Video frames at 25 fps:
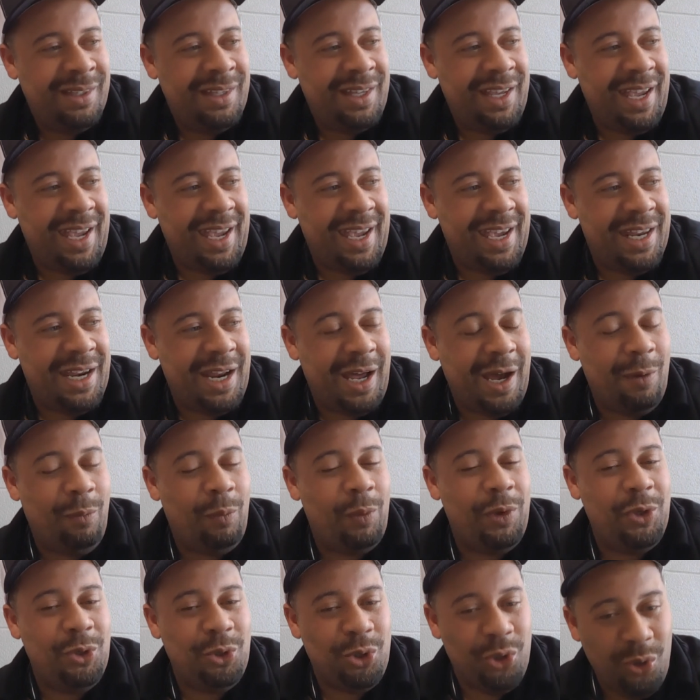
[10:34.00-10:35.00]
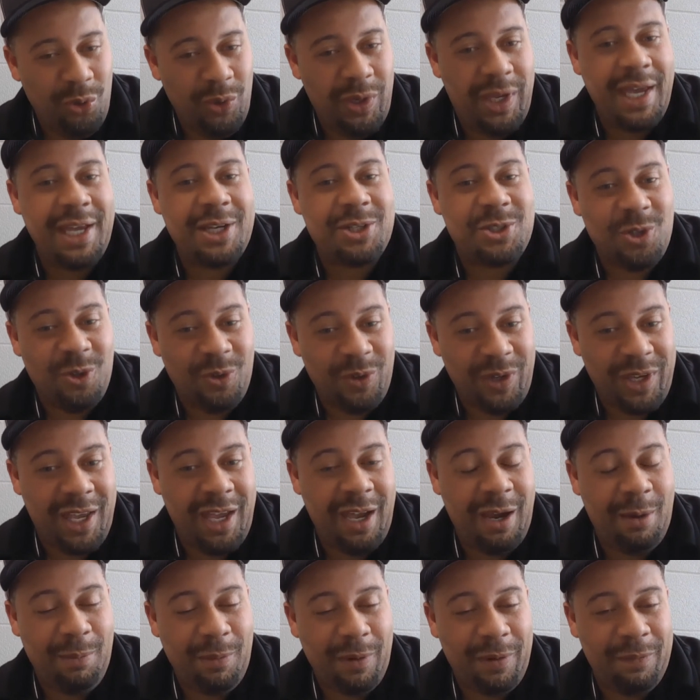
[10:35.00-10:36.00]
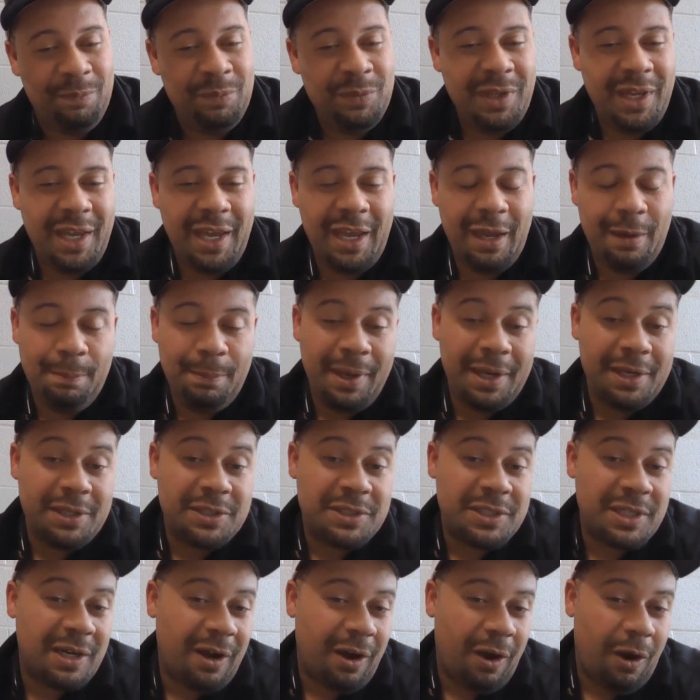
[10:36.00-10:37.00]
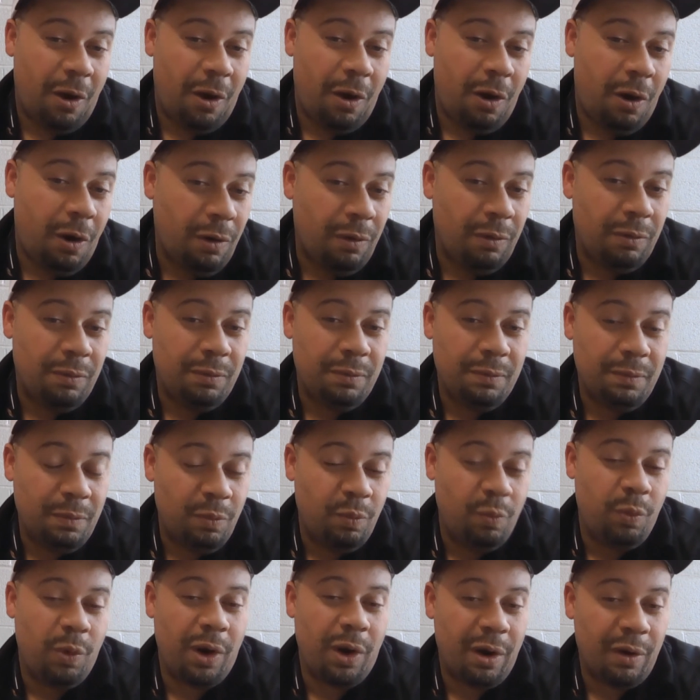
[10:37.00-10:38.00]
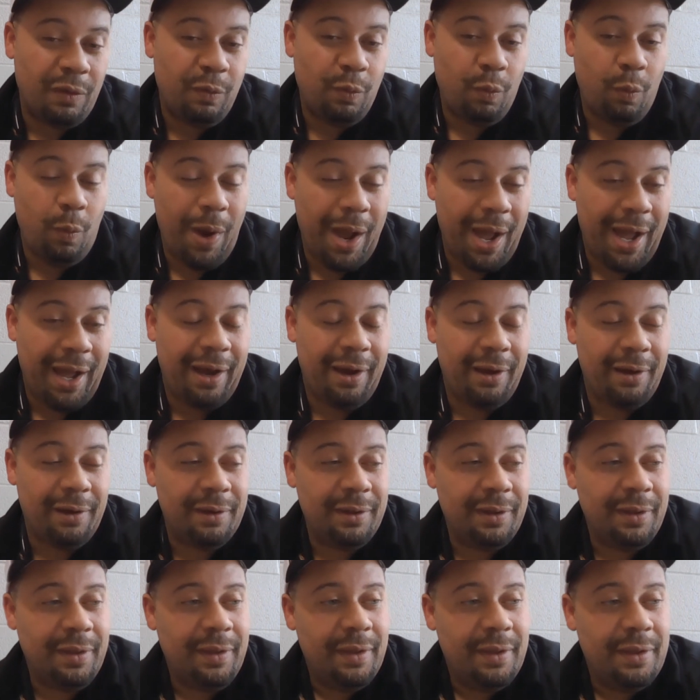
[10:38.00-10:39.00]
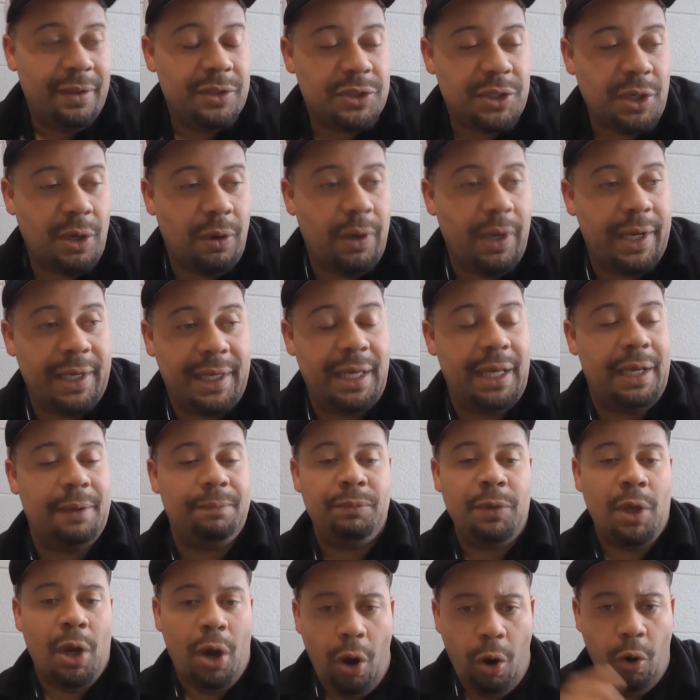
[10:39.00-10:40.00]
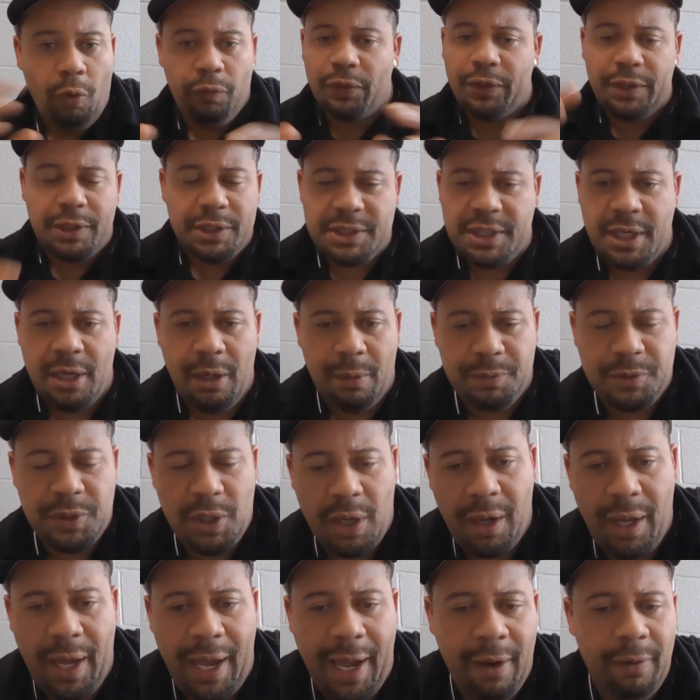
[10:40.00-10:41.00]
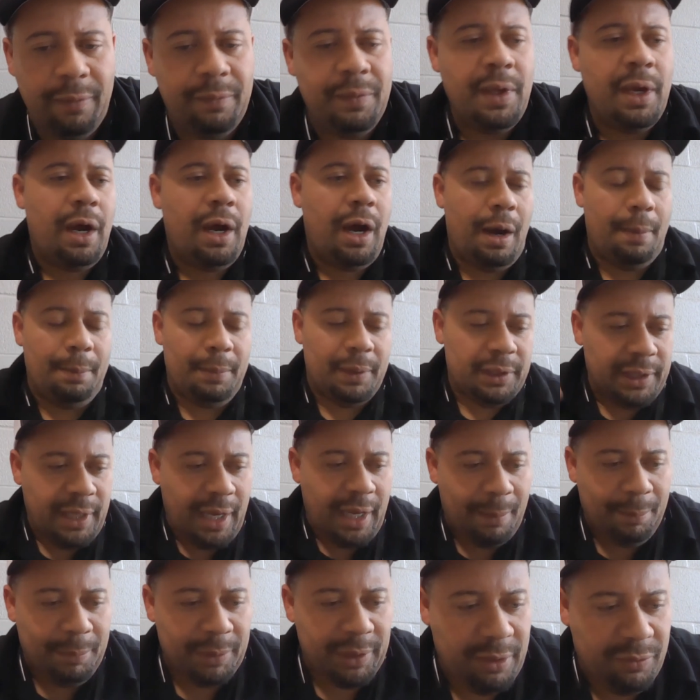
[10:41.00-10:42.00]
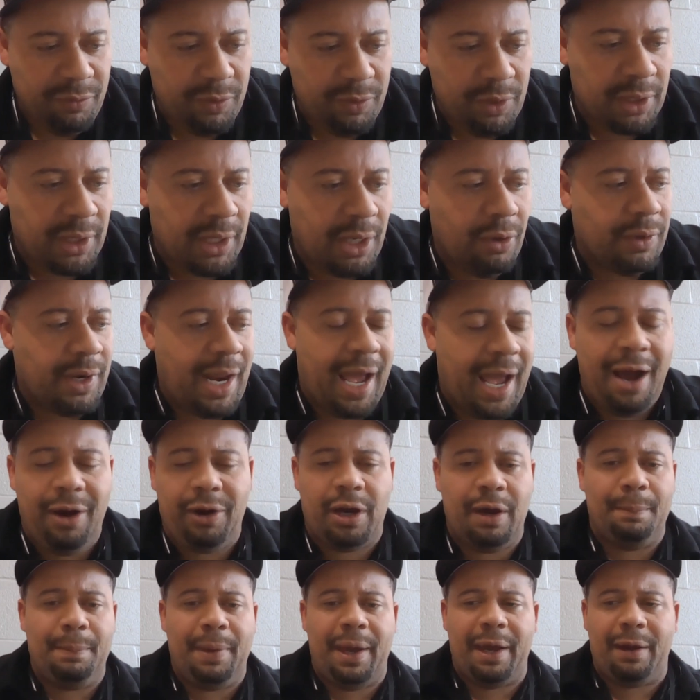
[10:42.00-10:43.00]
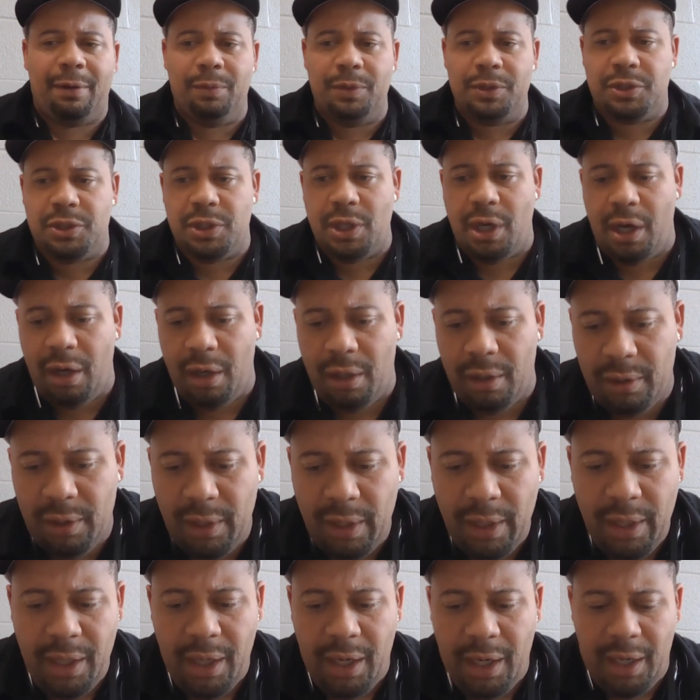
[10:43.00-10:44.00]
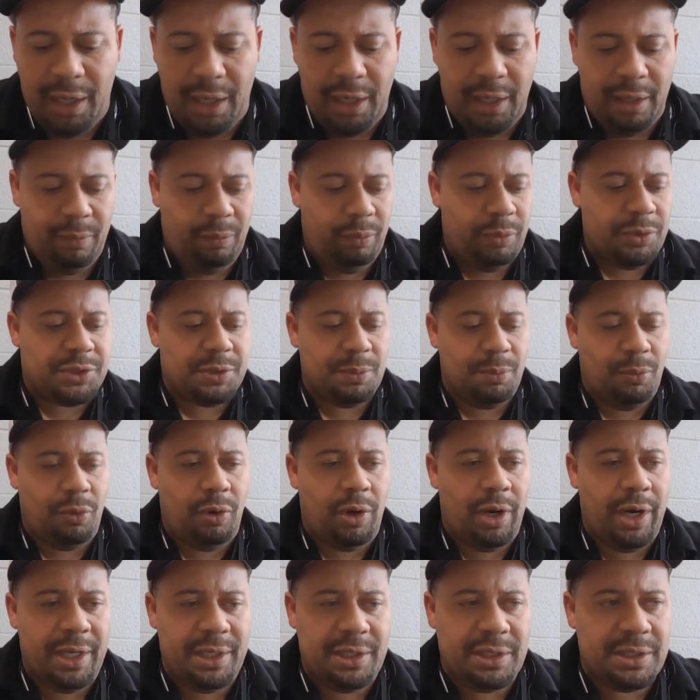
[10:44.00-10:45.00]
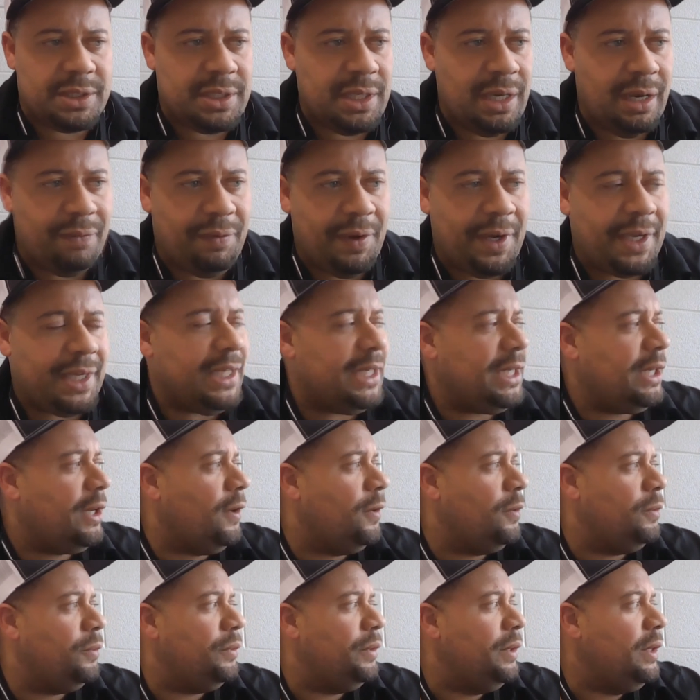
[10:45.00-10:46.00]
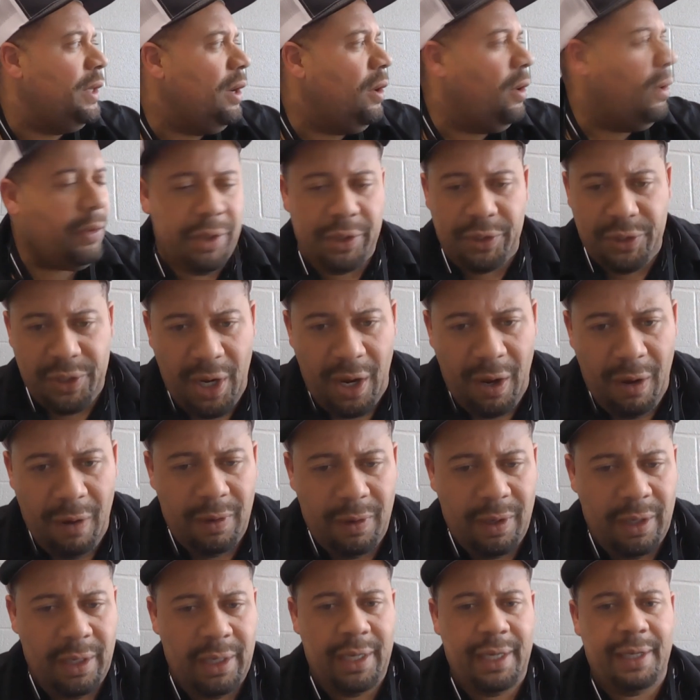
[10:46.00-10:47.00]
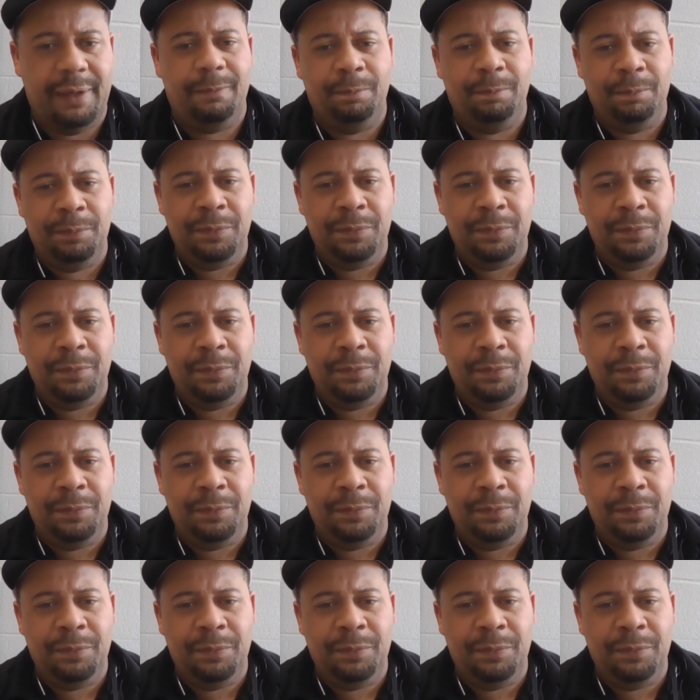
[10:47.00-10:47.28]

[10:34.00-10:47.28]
And when you do catch it on camera, it makes it all worthwhile. So again, hopefully this helps y'all out. I'm gonna leave you alone. I'll come back with y'all with some more hunting stuff. I get to go on a dog hunt